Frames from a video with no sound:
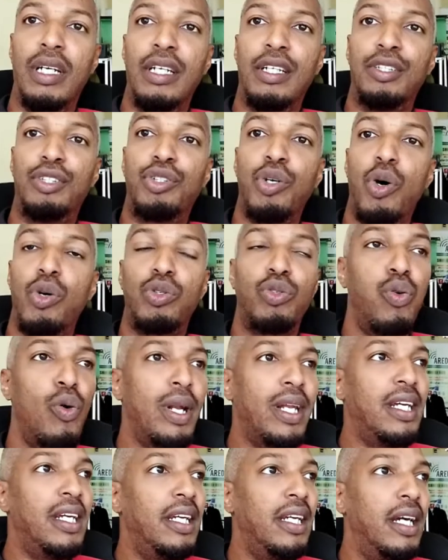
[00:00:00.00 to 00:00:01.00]
So
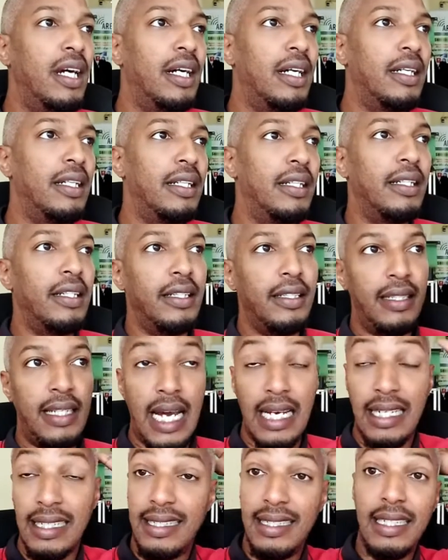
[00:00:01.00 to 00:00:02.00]

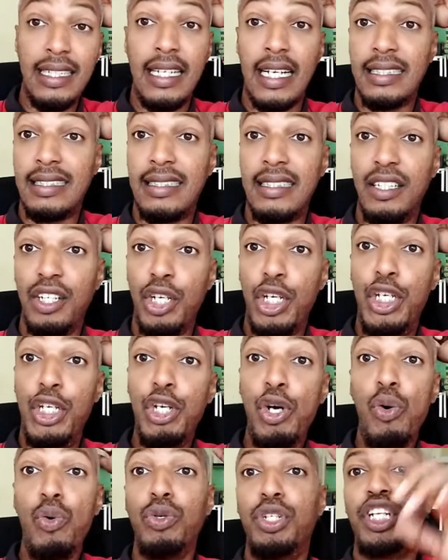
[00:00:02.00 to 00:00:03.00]
2019 has seen a
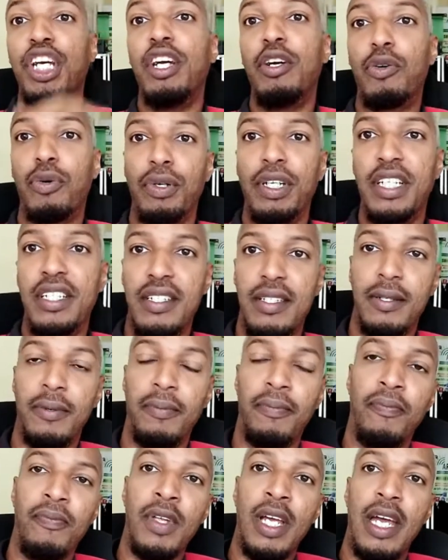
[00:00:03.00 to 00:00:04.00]
huge increase
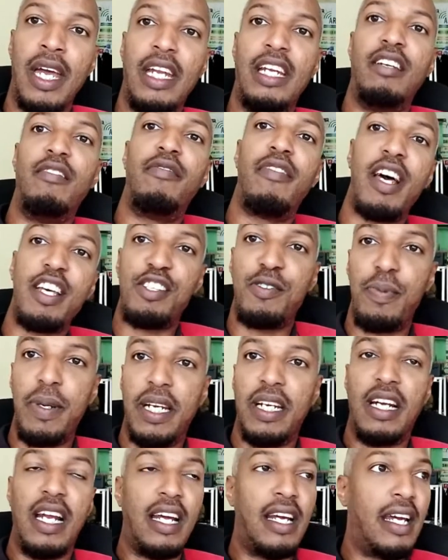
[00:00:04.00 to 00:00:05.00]
in
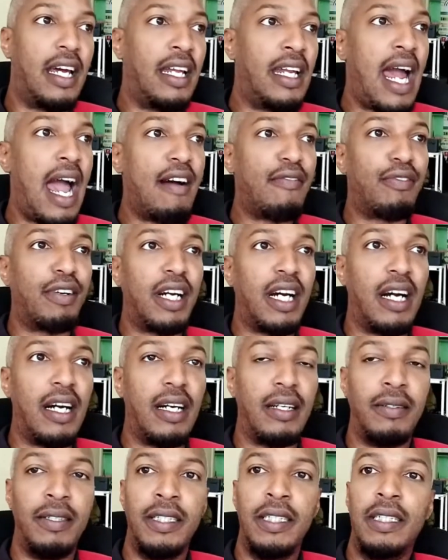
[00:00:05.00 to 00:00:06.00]
investment in Africa.
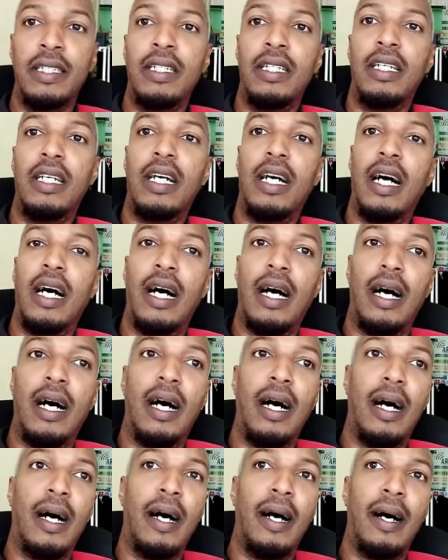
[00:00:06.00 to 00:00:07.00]

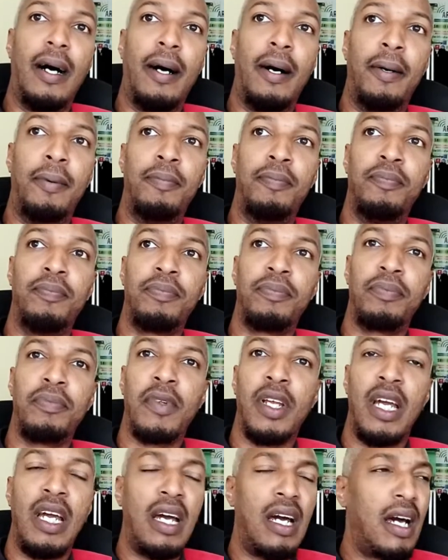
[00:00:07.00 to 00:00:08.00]
I
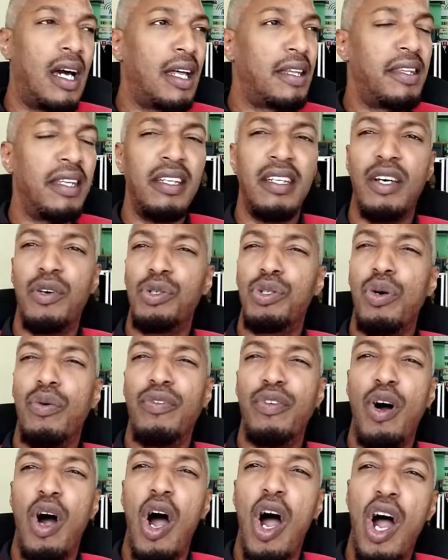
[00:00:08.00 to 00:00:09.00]
think there was
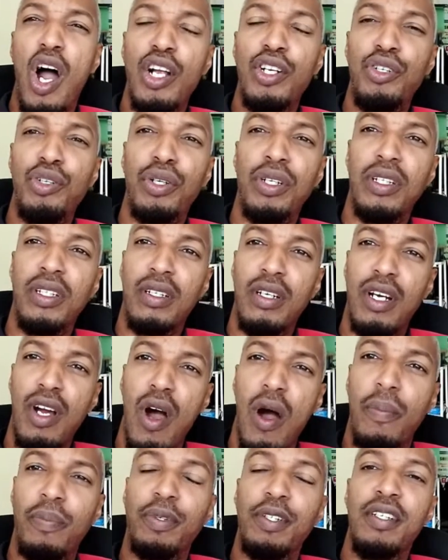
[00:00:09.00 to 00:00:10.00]
over 100
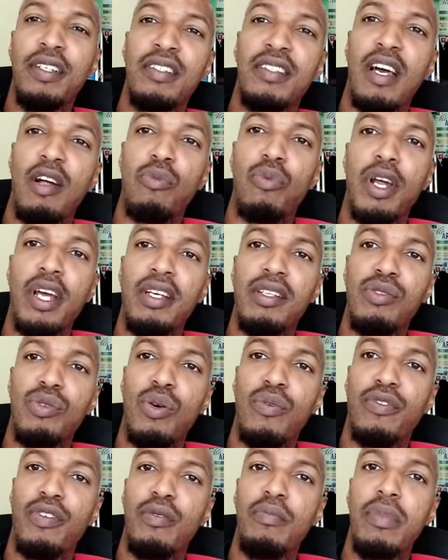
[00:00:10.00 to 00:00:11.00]
companies that raised
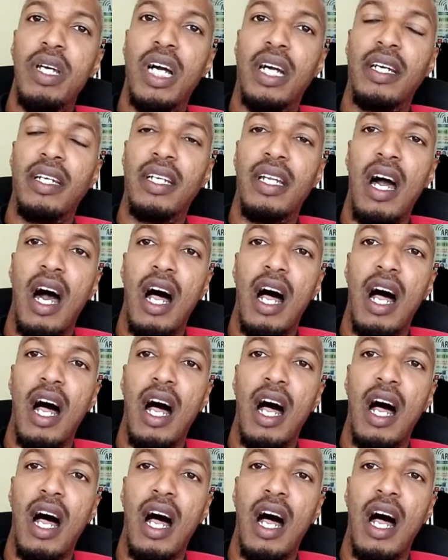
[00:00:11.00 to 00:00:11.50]
over $1 million,